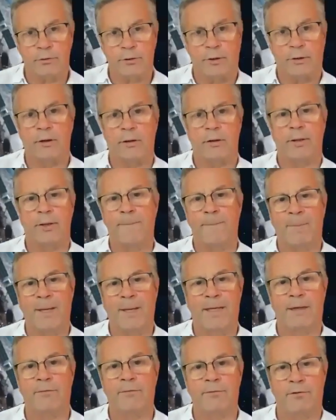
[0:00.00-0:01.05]
that they are
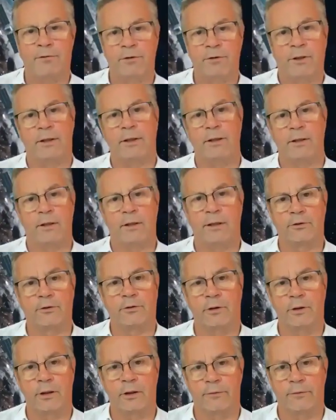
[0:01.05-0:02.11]
embedded physically in the
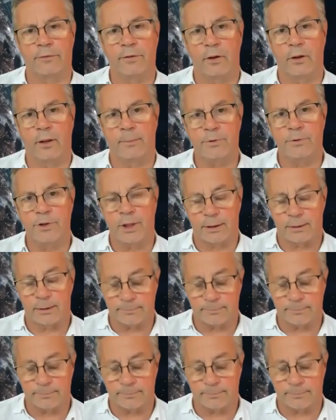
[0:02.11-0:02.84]
electronic of the object.